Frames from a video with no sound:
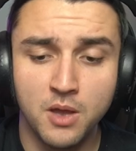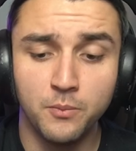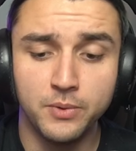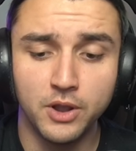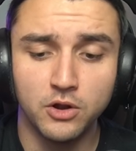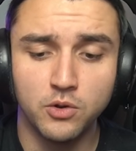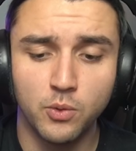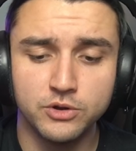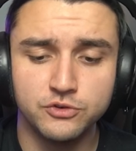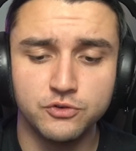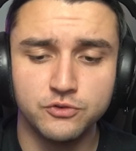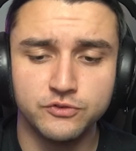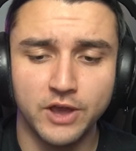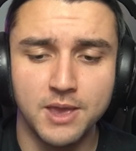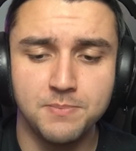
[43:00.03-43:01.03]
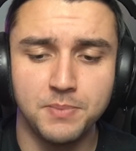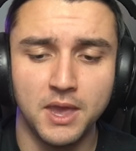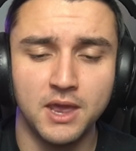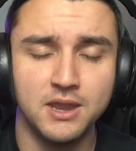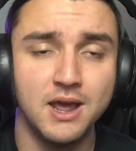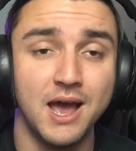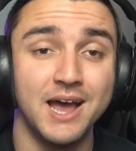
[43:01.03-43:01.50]
and we are going to type
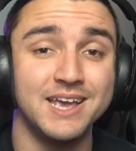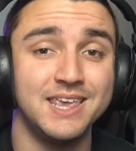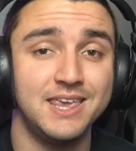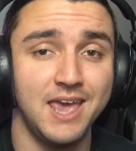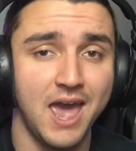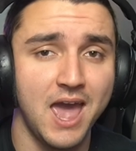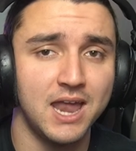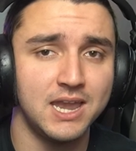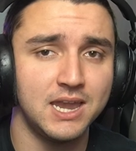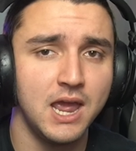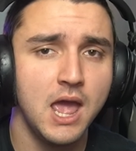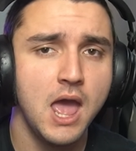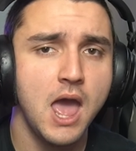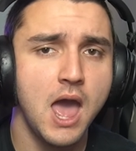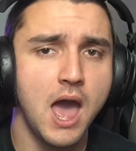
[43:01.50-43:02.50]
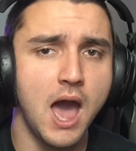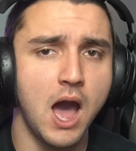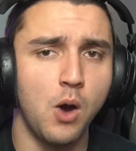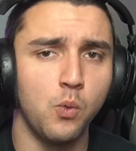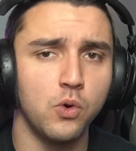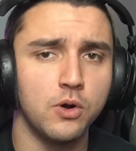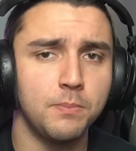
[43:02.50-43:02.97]
in again
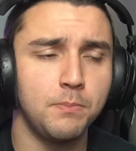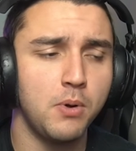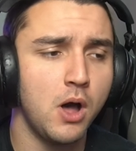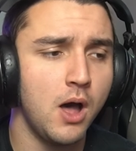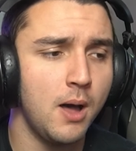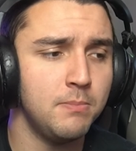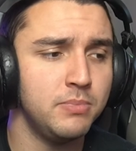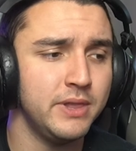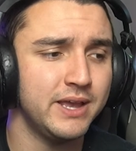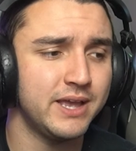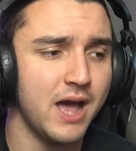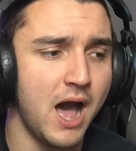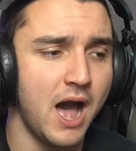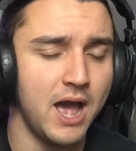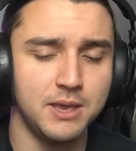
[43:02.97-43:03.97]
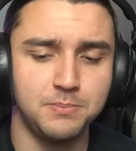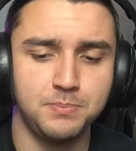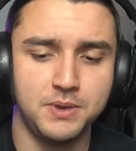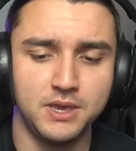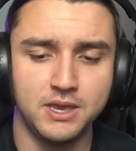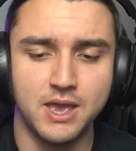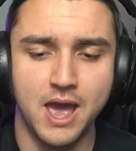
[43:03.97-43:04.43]
our public
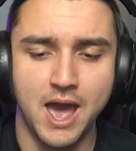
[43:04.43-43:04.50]
IP